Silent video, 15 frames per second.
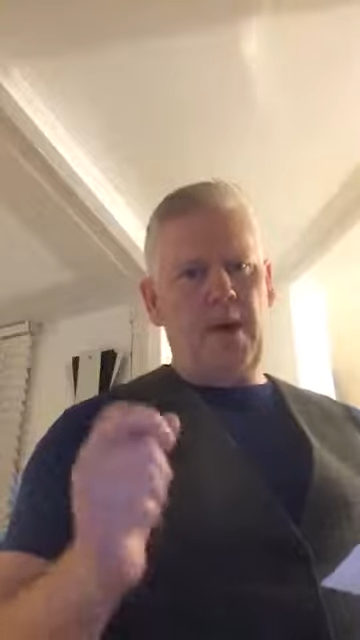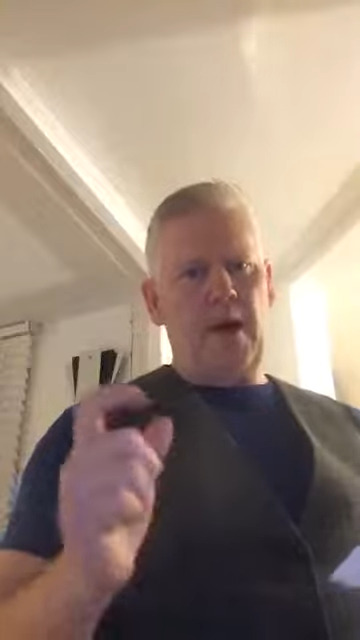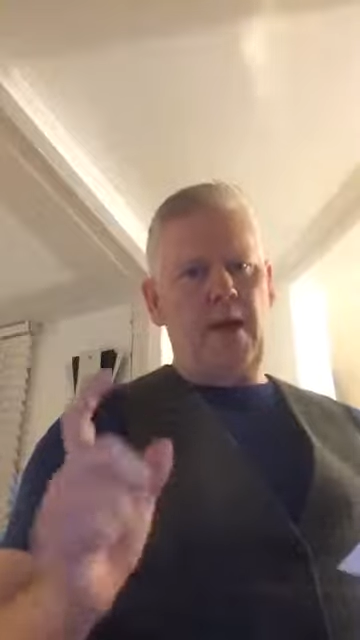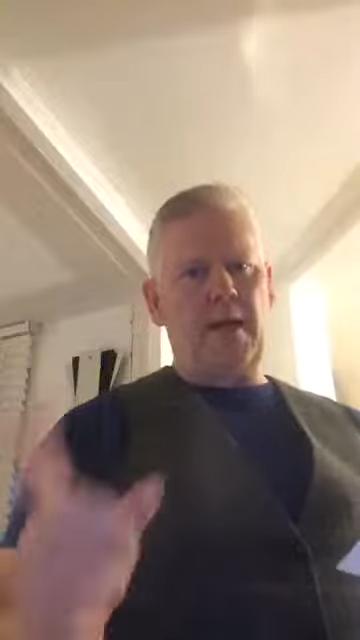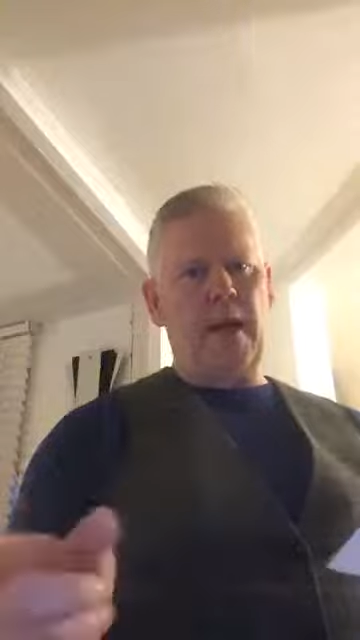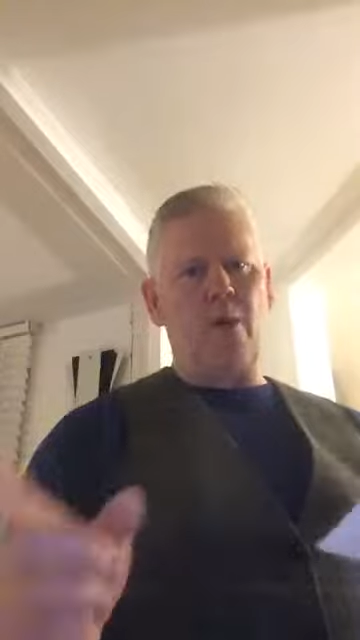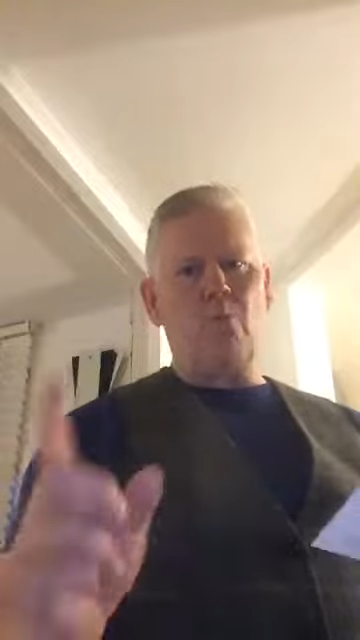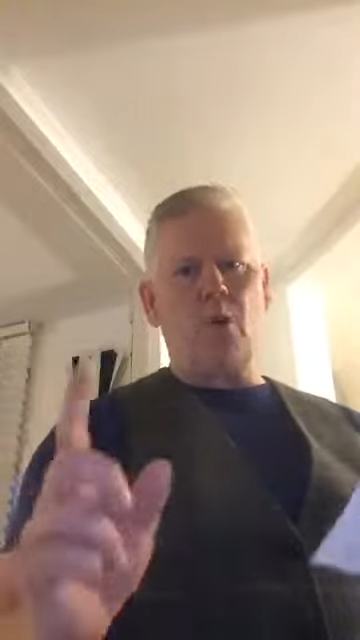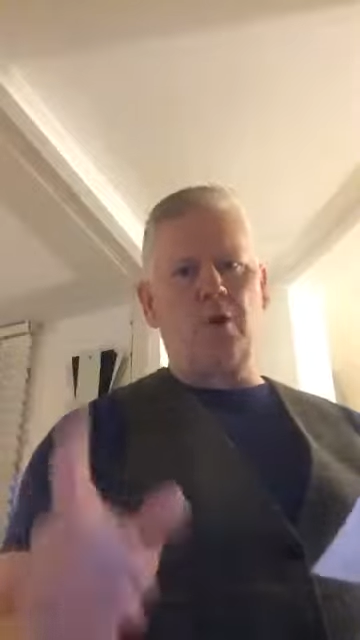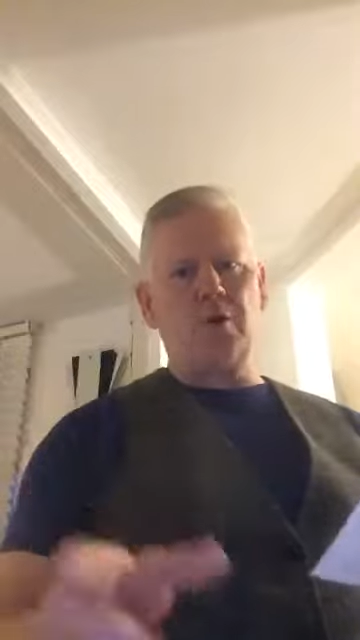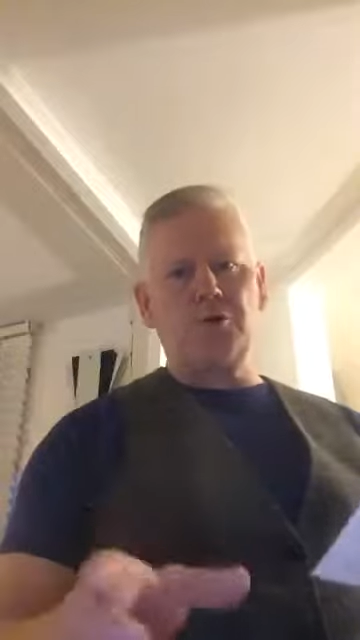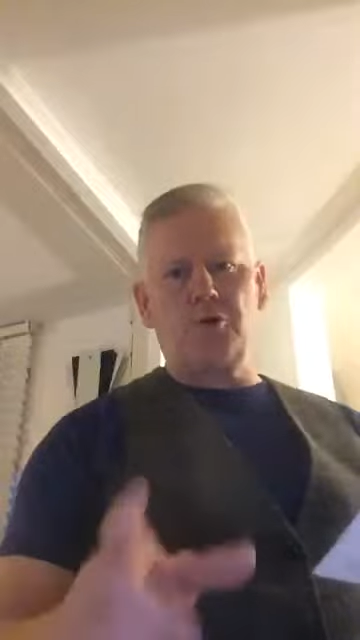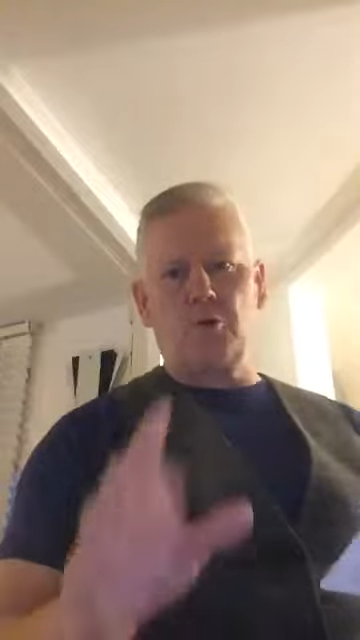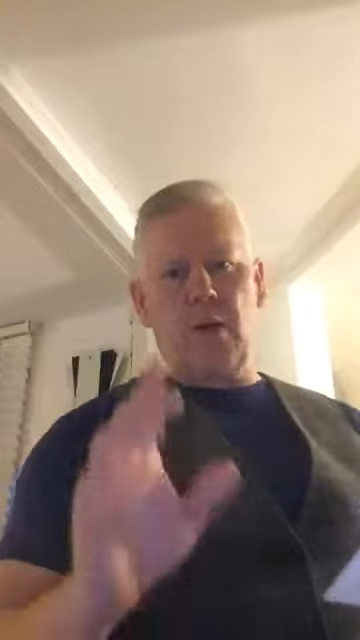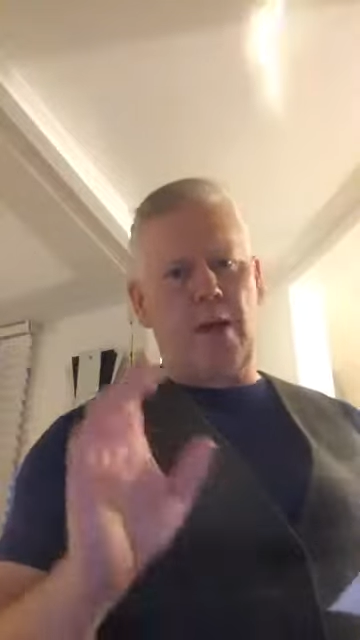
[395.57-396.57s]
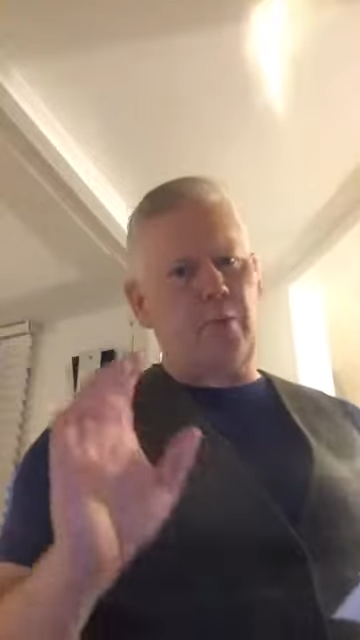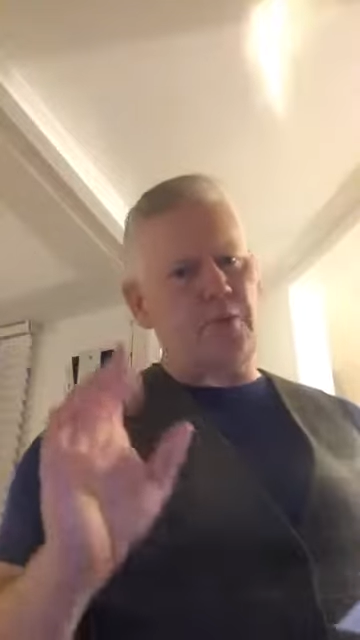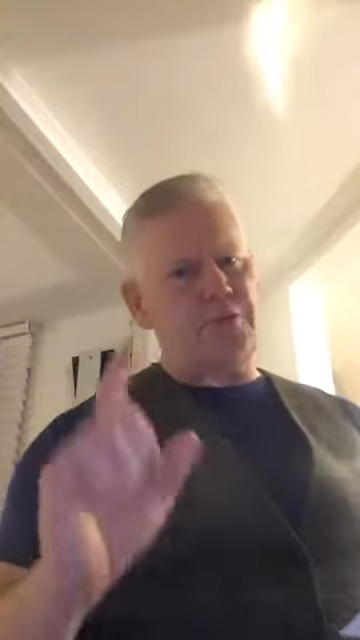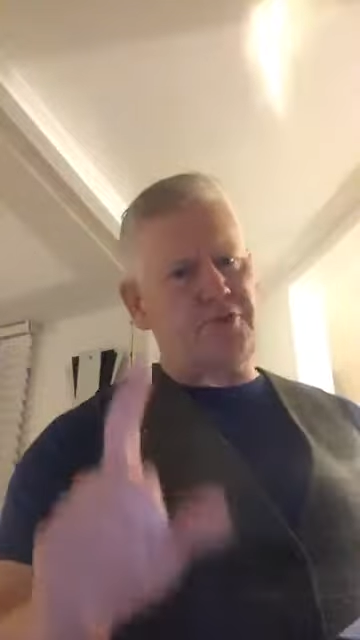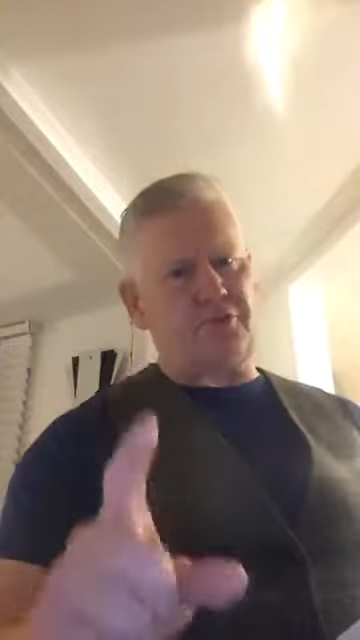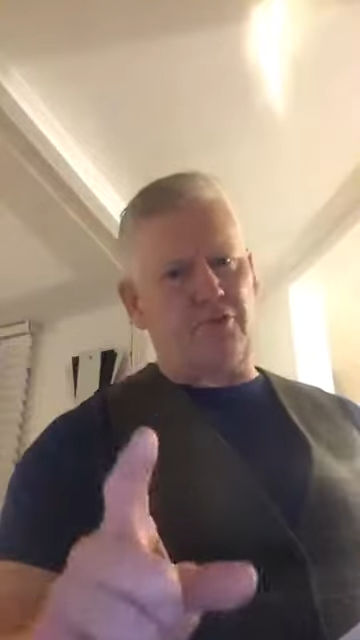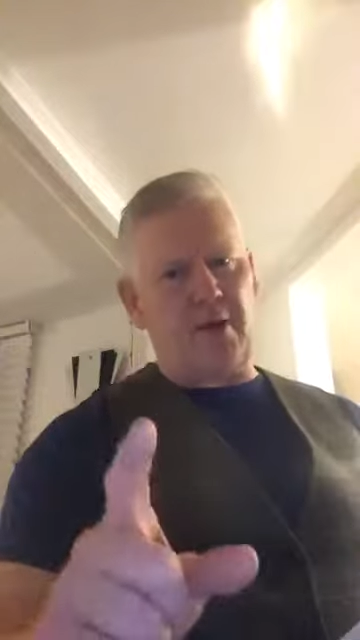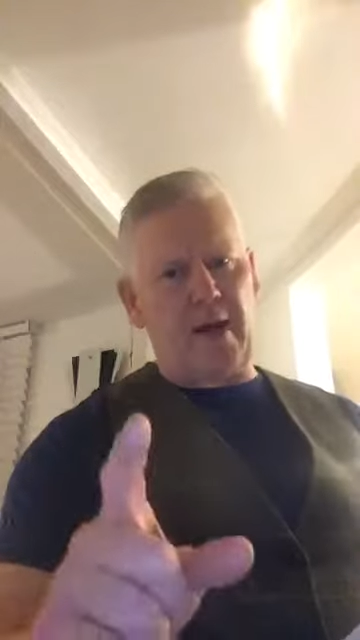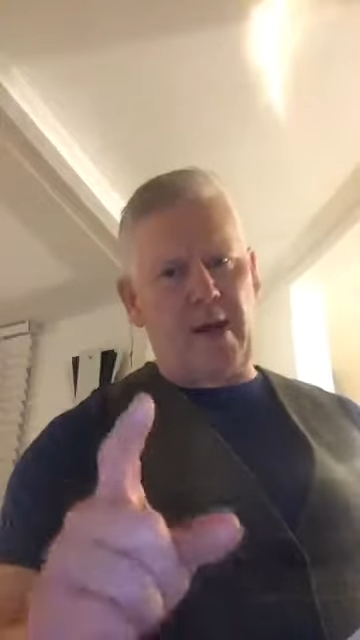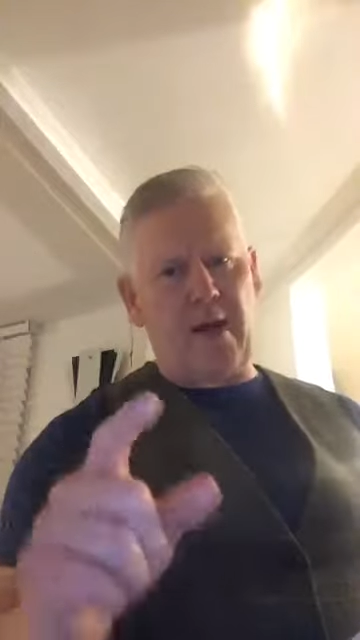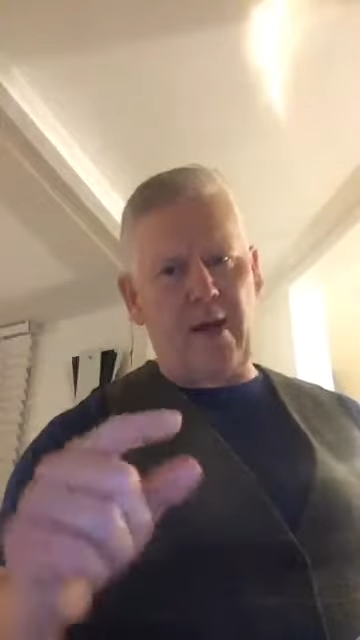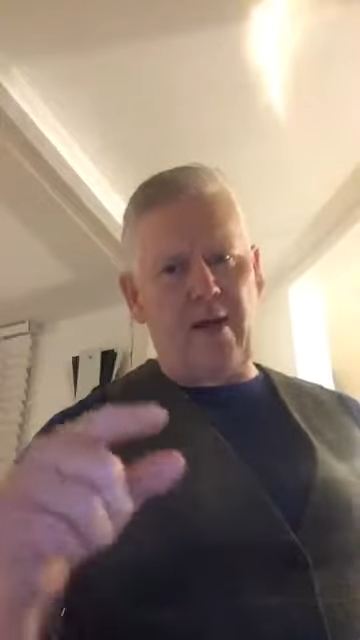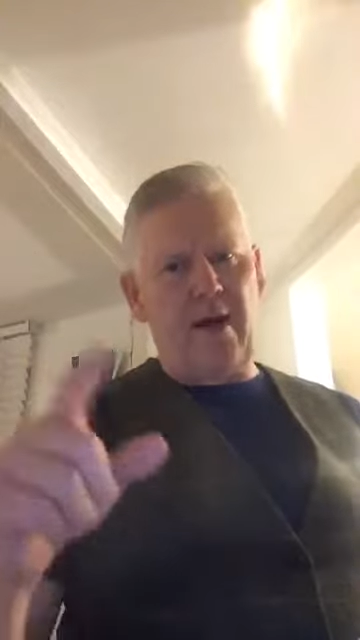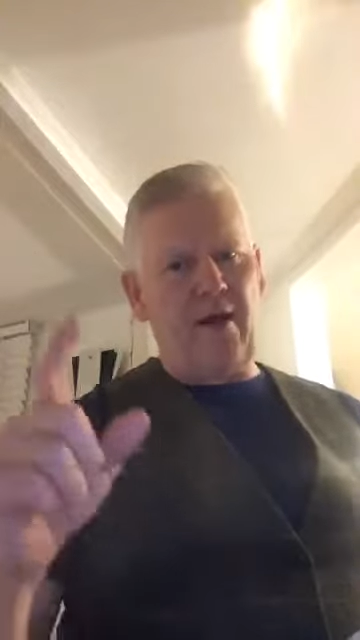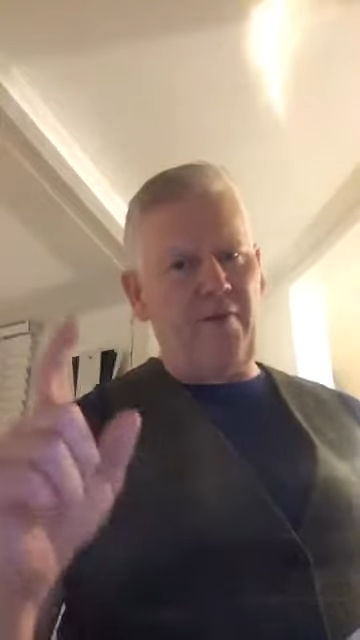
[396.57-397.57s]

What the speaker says: Again, one and two equals three.